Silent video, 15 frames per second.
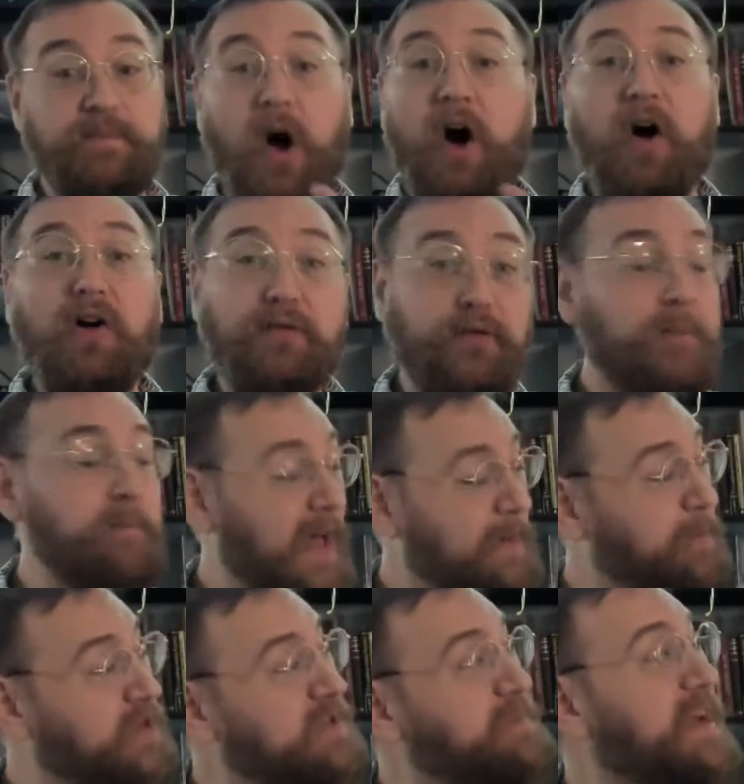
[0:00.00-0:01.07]
all from my
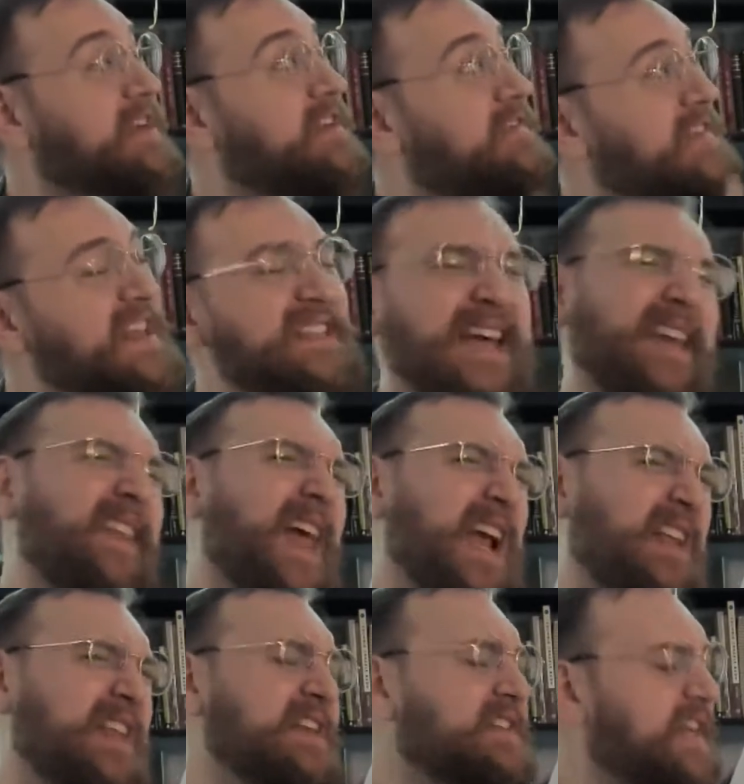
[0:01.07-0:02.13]
perspective, things I
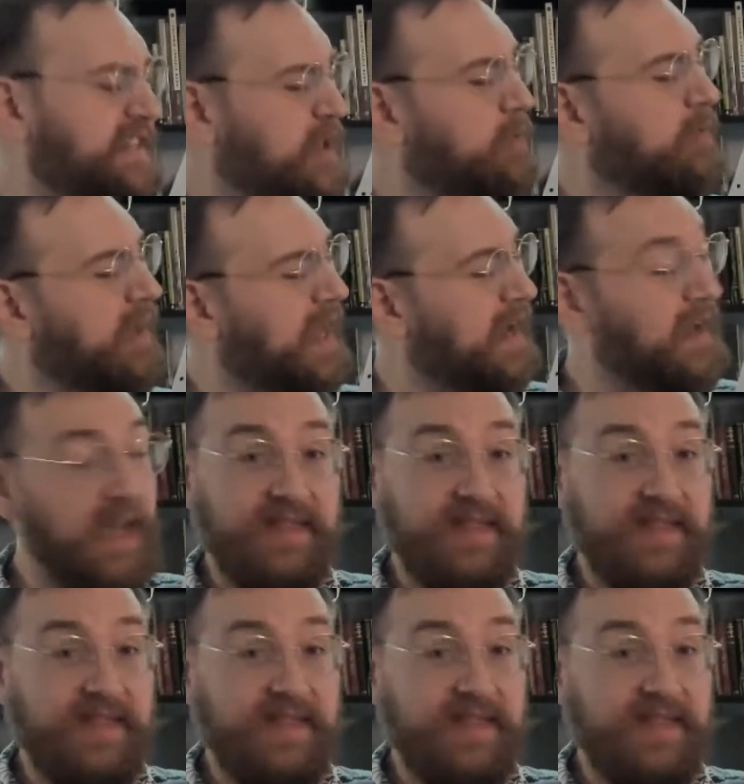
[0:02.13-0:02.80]
like, things I don't like.